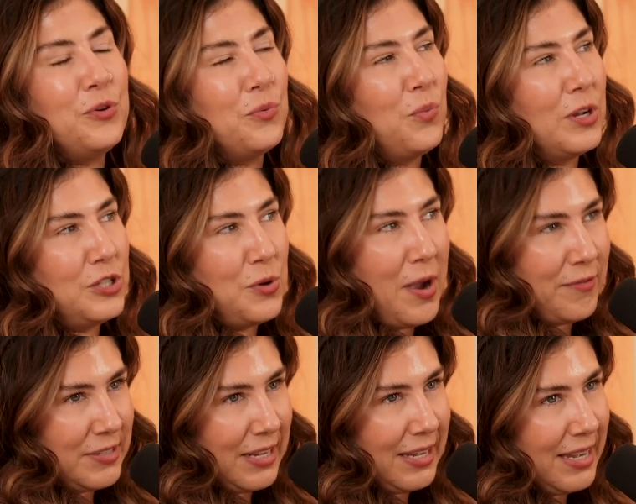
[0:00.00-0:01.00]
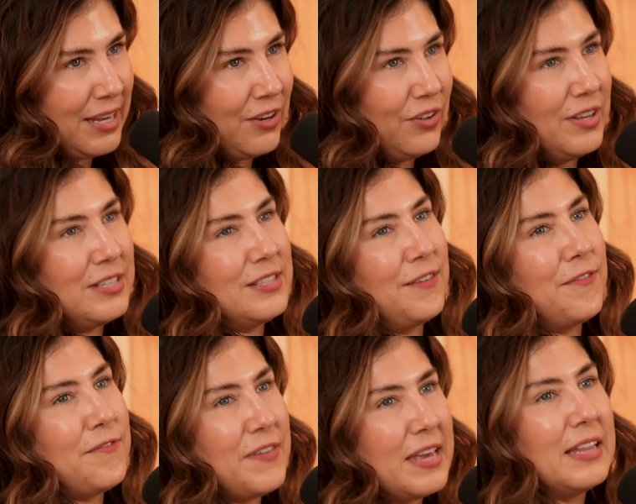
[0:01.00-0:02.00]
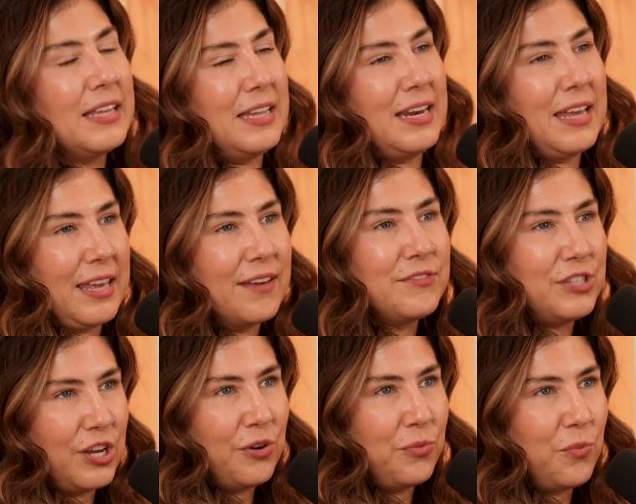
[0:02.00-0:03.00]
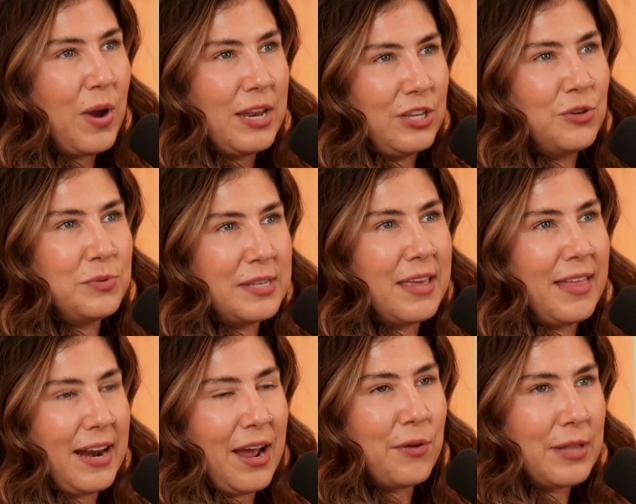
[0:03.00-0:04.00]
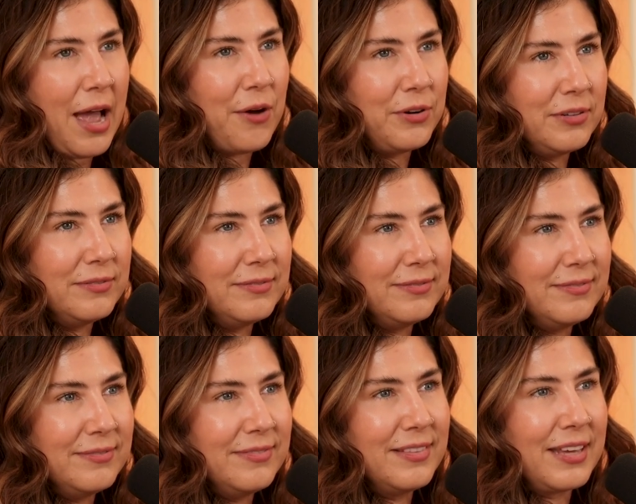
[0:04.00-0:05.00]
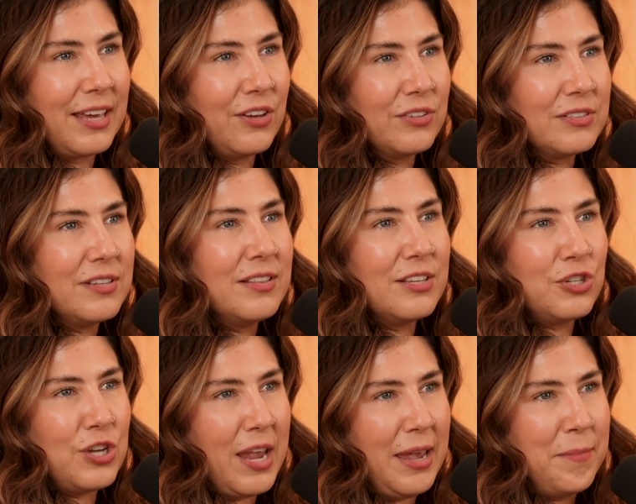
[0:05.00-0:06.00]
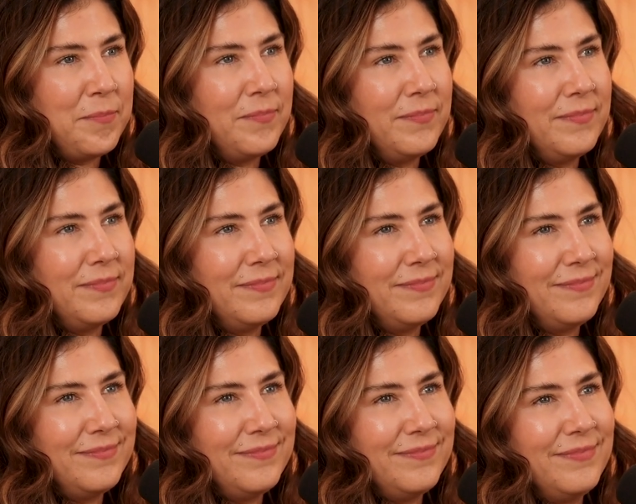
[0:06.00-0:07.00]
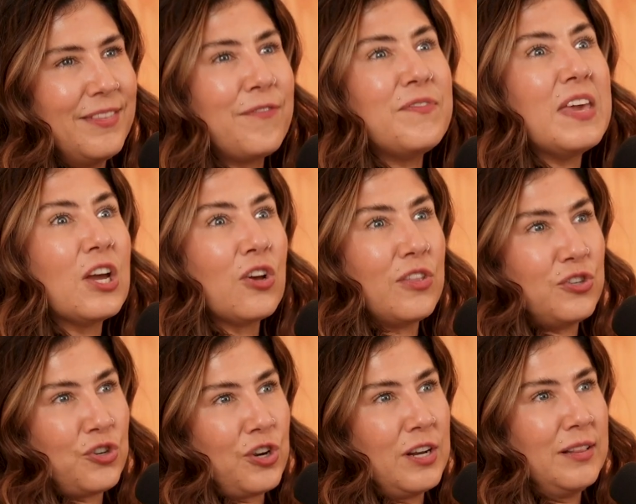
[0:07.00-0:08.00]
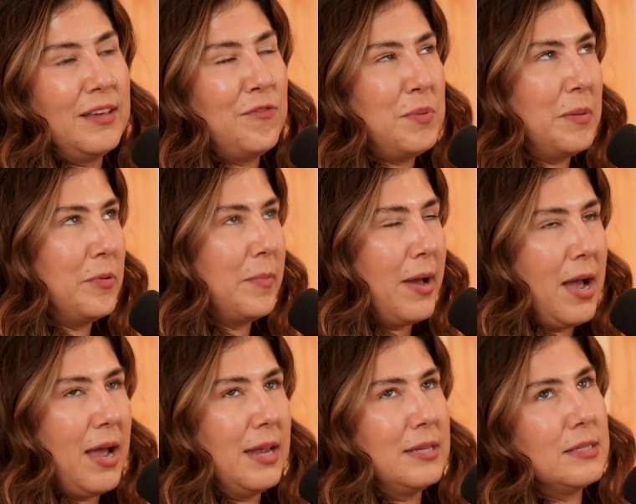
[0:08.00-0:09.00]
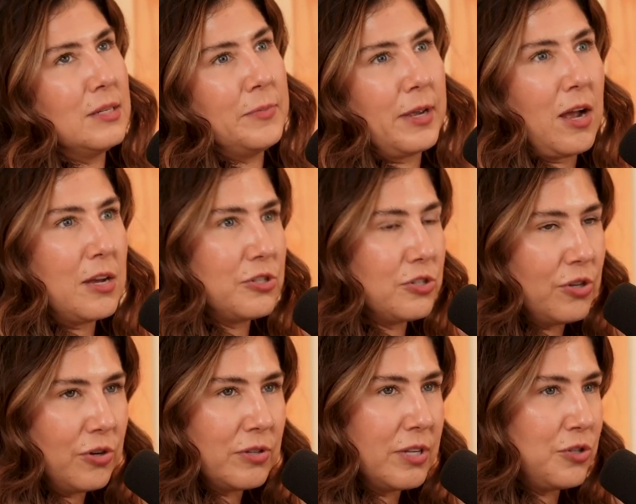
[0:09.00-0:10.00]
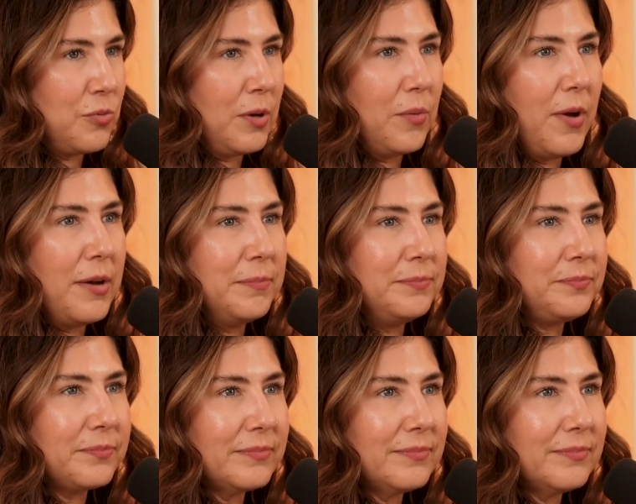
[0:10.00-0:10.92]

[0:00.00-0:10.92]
you what you have to heal is the feeling it gives you when you say that out loud. The guilt, the shame, the fear that you're going to leave people behind. Oh my gosh, so such a real one.